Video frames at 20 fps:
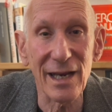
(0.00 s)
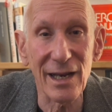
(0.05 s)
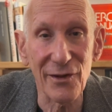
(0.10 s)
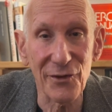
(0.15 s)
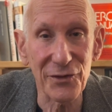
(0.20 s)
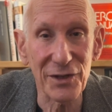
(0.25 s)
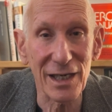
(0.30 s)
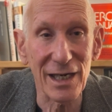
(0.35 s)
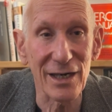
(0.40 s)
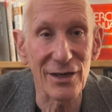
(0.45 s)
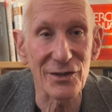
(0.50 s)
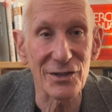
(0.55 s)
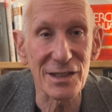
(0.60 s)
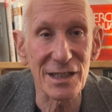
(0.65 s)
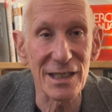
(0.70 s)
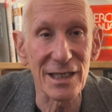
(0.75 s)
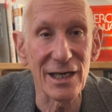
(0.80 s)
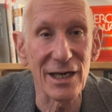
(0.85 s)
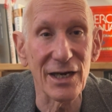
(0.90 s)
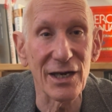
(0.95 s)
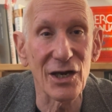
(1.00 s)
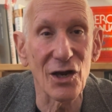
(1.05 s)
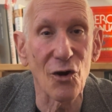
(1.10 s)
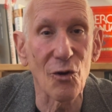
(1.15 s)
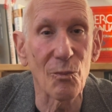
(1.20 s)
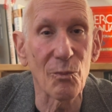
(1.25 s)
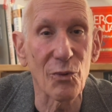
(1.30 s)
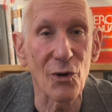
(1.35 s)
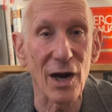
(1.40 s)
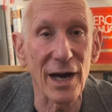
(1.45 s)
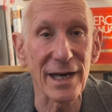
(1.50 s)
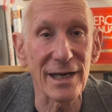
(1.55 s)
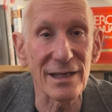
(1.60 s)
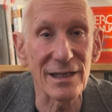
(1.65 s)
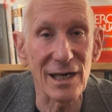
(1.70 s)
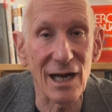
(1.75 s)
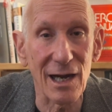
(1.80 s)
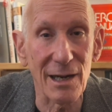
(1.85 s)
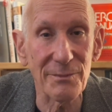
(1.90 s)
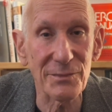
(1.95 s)
Healthcare CEO Brian
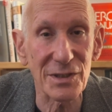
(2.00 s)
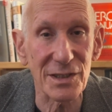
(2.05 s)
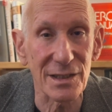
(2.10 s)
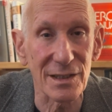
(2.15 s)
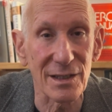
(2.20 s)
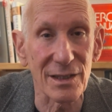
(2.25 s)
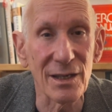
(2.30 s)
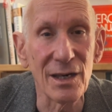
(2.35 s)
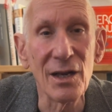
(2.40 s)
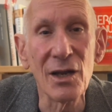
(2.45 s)
Thompson